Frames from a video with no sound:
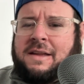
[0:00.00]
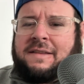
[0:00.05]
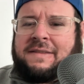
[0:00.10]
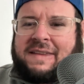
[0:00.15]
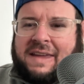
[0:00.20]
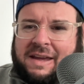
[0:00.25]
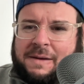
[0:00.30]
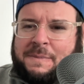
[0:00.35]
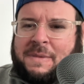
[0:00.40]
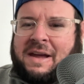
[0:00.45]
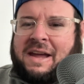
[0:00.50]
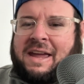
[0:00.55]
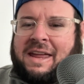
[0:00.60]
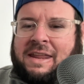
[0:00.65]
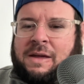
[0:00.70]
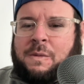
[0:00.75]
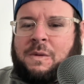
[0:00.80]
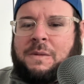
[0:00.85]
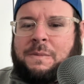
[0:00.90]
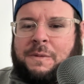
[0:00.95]
Take my
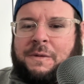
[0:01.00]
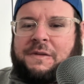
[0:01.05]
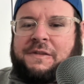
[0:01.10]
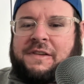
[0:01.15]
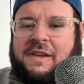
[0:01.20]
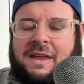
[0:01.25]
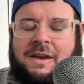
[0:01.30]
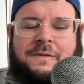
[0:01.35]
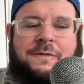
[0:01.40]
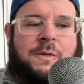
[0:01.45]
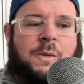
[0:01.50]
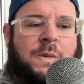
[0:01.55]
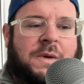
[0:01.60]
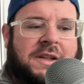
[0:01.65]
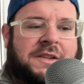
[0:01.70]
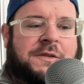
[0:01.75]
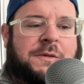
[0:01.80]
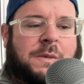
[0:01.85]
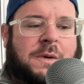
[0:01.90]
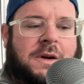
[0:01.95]
81% for what
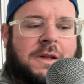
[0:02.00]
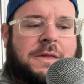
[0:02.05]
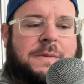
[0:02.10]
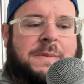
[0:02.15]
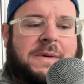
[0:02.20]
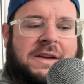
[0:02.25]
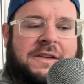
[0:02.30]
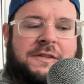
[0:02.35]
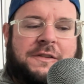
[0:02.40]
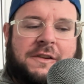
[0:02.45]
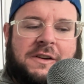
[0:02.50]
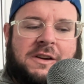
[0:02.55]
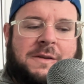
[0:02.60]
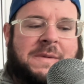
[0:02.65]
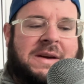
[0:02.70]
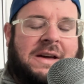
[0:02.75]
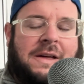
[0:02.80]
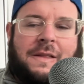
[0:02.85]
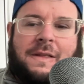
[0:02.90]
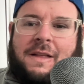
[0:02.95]
it's worth, because you're going to
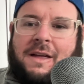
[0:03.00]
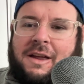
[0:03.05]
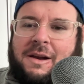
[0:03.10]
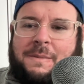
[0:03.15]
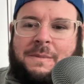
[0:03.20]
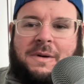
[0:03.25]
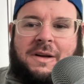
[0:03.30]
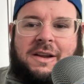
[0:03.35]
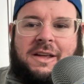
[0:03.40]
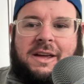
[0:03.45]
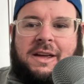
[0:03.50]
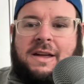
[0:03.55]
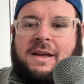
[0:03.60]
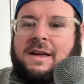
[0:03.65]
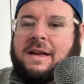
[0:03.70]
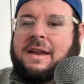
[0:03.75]
make a lot of money.